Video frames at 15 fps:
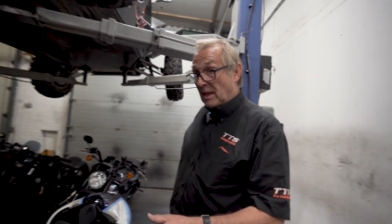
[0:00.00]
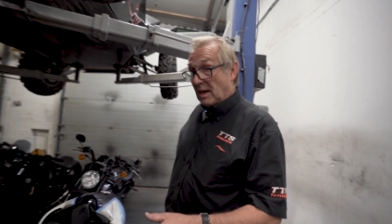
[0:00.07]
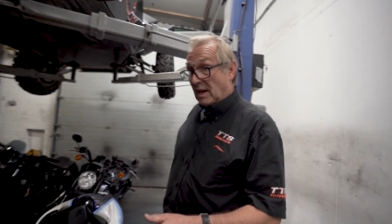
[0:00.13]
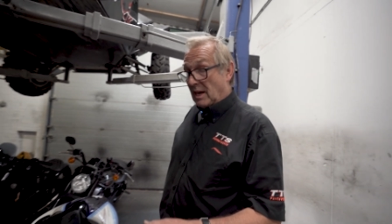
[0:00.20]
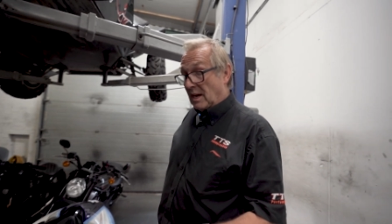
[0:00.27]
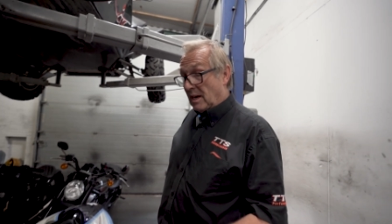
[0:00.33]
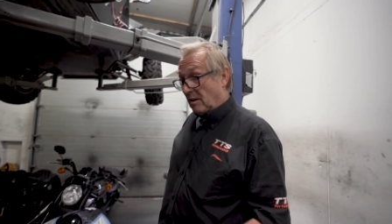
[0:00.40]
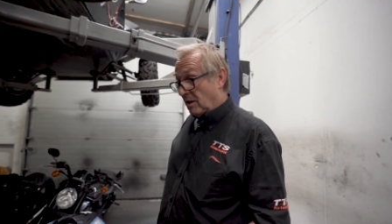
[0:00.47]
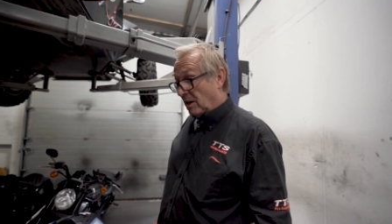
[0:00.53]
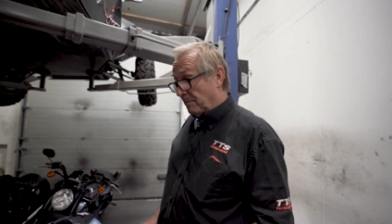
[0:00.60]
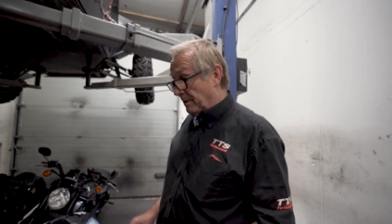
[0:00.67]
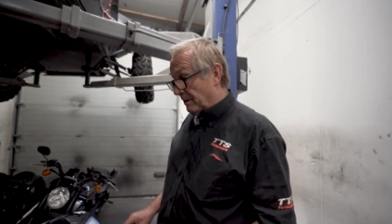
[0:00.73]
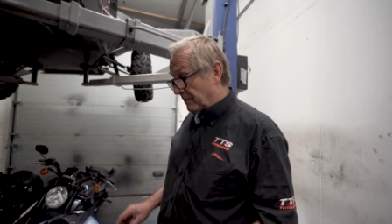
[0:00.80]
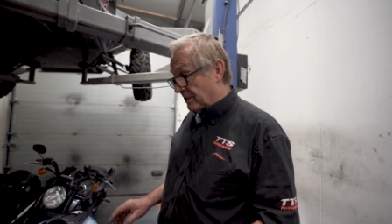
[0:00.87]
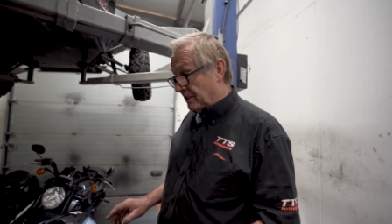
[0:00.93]
I've got a
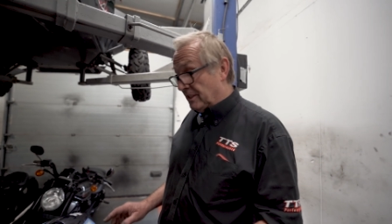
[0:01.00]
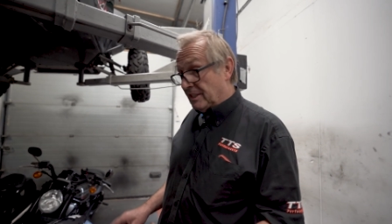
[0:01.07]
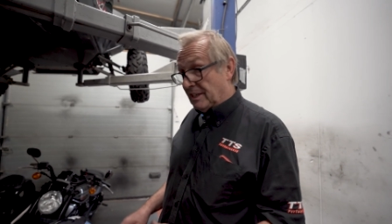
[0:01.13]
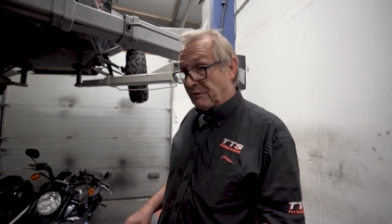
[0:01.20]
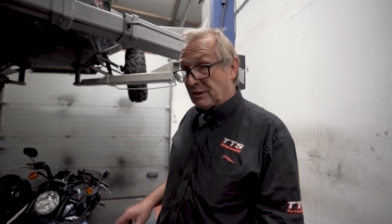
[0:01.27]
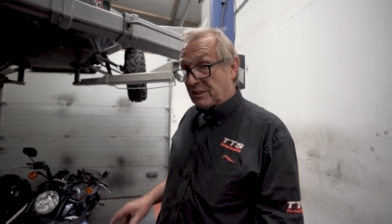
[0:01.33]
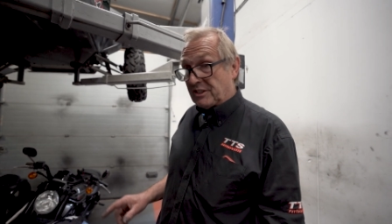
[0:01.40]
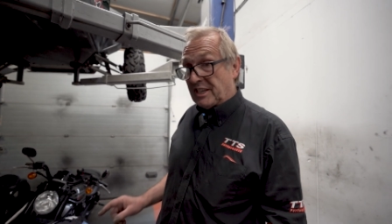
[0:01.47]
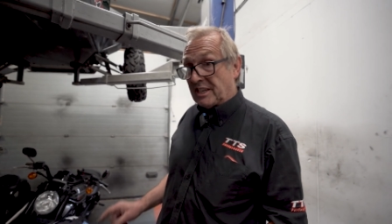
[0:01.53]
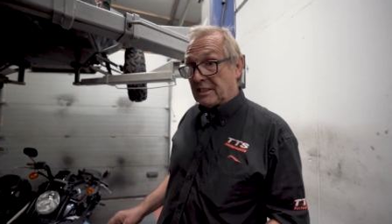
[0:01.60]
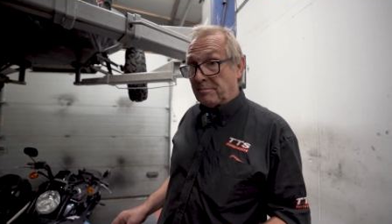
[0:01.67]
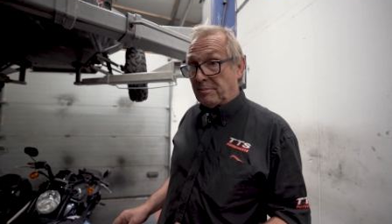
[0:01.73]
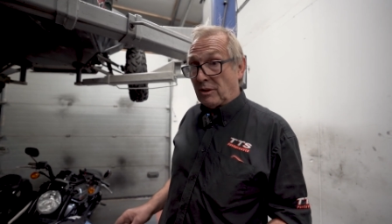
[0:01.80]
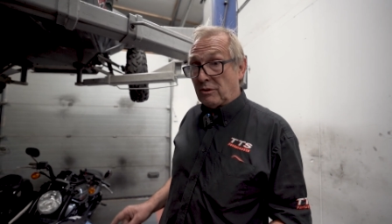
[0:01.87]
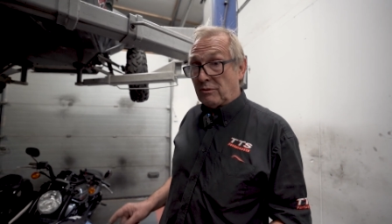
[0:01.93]
bit of a different
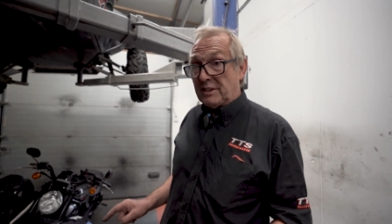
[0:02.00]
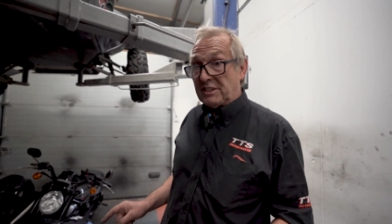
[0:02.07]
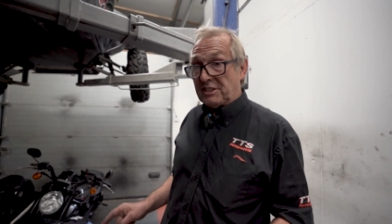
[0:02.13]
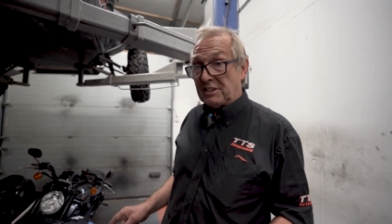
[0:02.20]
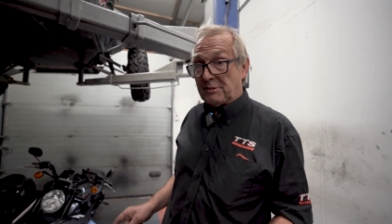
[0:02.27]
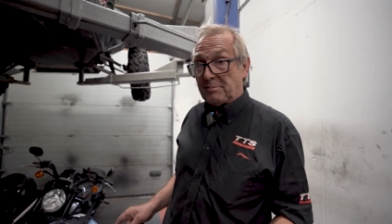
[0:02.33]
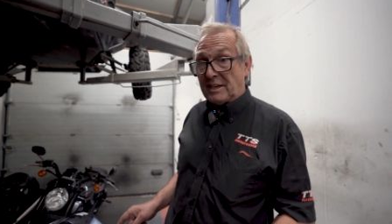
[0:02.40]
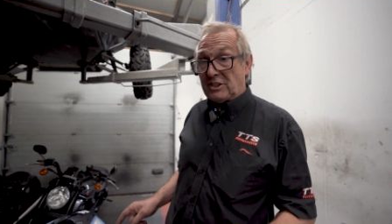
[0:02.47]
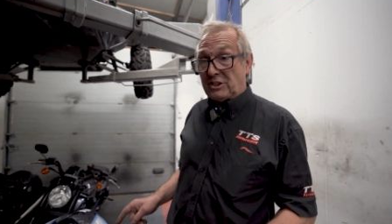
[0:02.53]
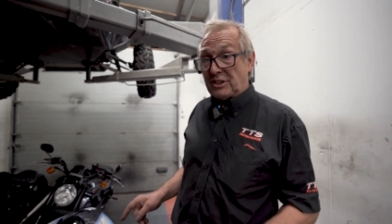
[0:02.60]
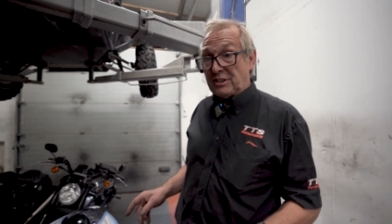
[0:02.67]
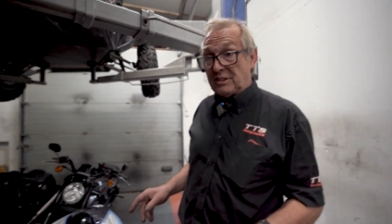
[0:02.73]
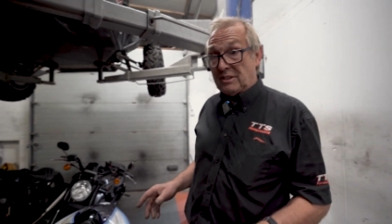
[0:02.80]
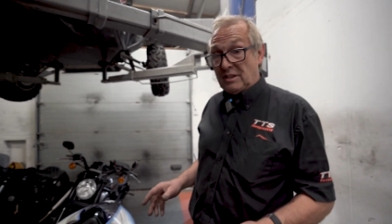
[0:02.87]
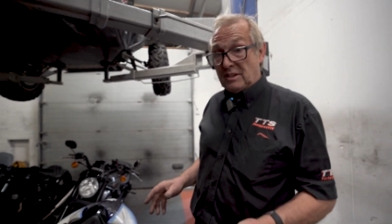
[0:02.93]
setup on the rear
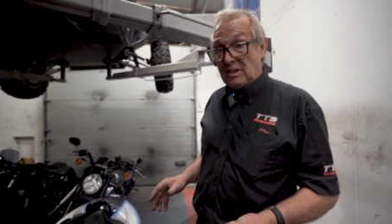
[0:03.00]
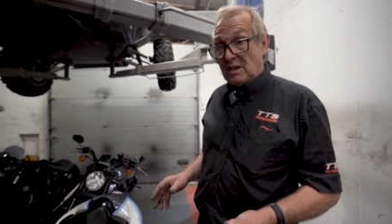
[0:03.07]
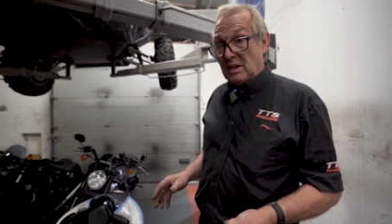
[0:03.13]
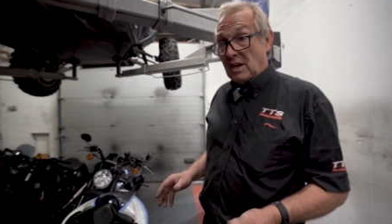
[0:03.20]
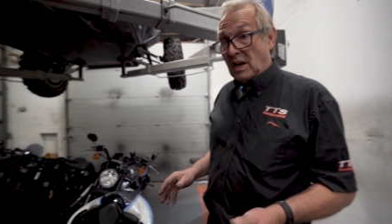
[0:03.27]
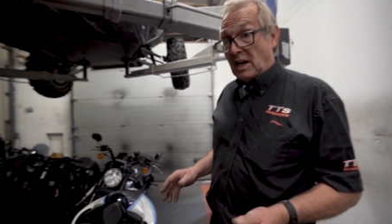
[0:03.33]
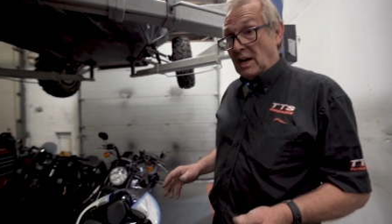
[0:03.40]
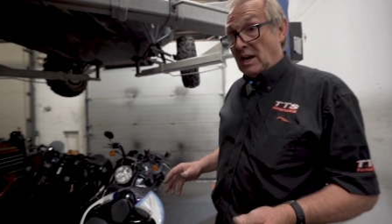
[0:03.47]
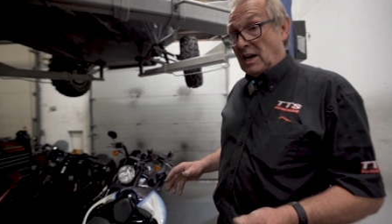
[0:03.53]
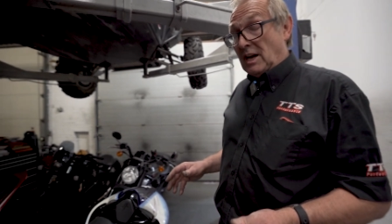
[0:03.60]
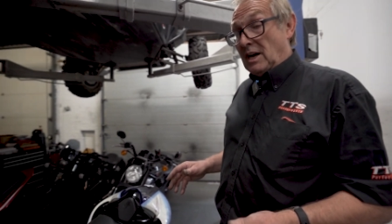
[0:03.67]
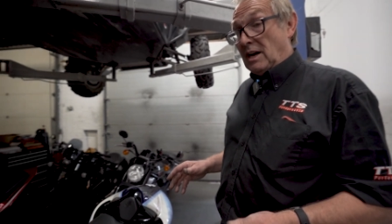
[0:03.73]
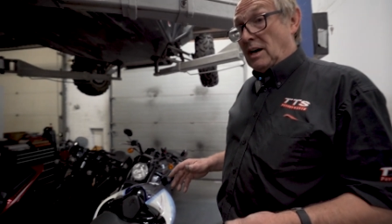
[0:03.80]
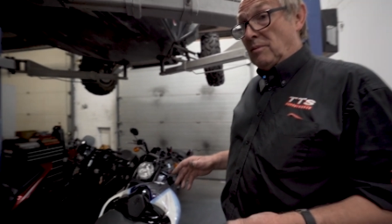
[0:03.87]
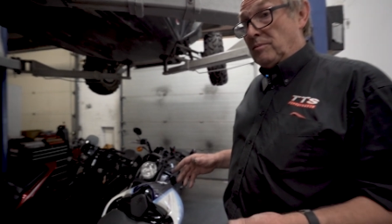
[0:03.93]
suspension.
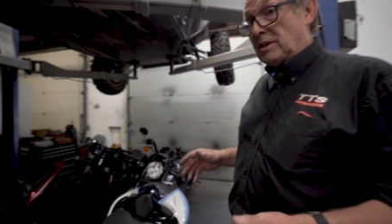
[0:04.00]
I'm